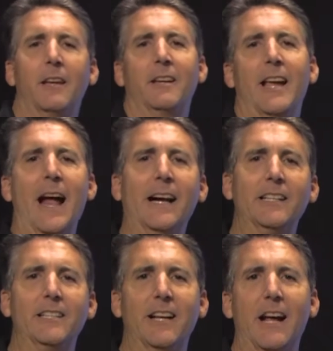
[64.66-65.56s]

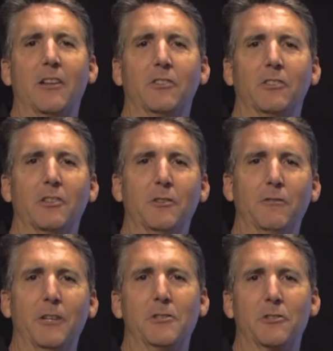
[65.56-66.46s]
Canon announced the new
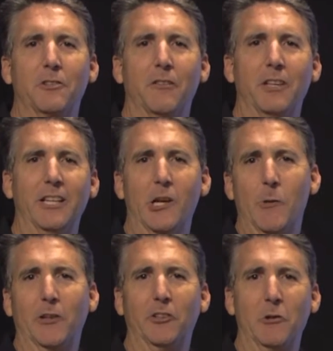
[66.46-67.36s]
features of the
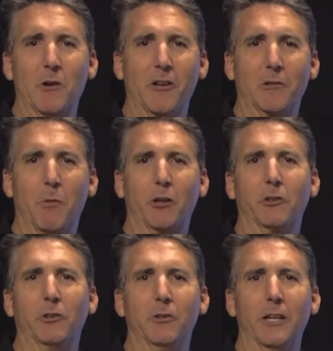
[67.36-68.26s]
EOS C100 Mark
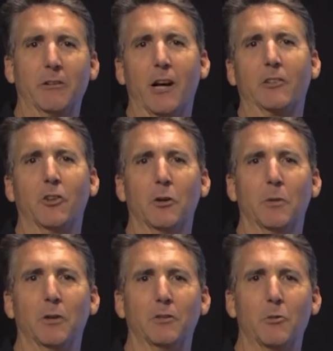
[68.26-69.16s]
II here in
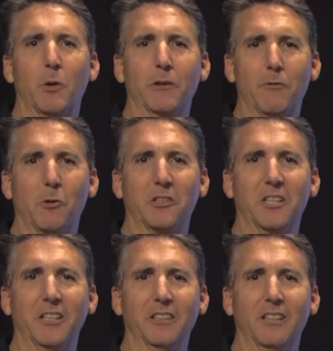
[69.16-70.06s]
October
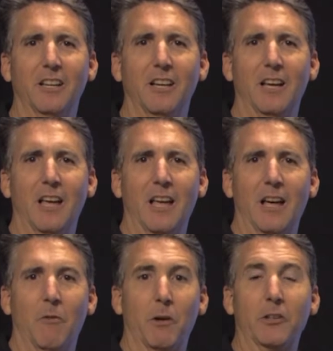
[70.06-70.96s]
2014.
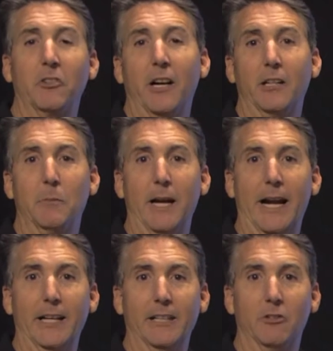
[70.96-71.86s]
We're excited to be
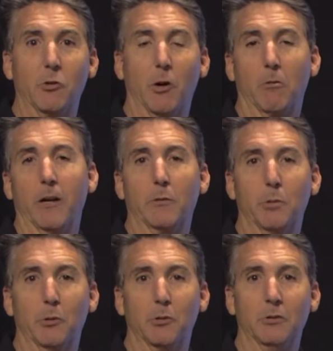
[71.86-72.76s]
adding this to our rental
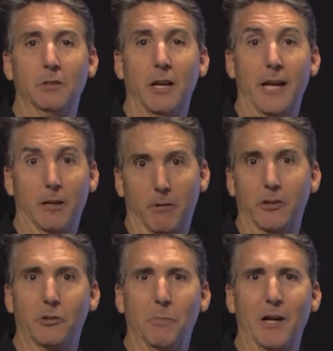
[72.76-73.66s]
pool and our
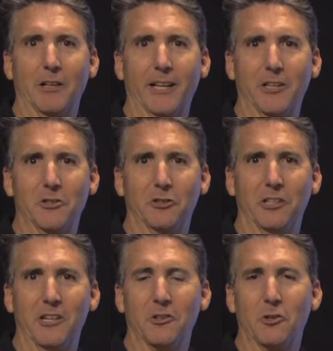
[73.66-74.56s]
rental spotlight, as you'll
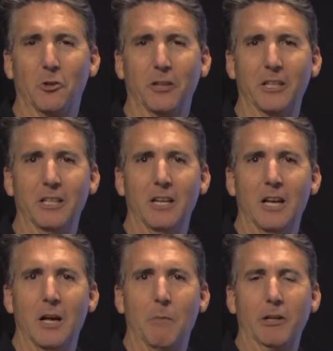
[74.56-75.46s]
see here shortly.
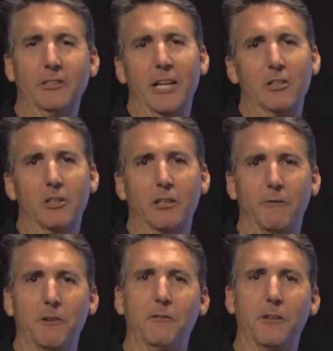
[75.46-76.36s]
But let's take a look at a
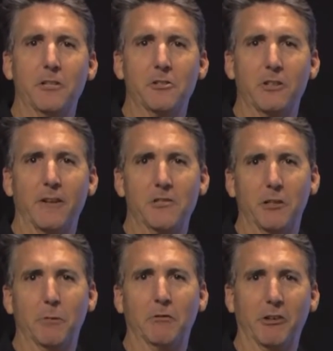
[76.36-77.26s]
few features that have
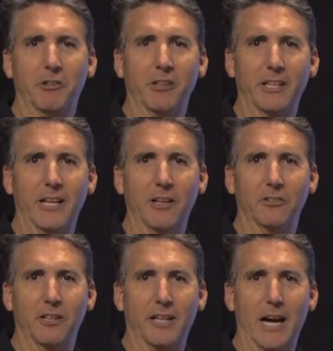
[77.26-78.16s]
just been recently
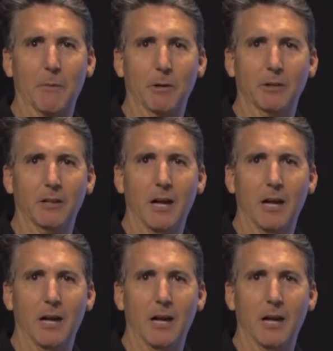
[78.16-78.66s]
announced on the camera.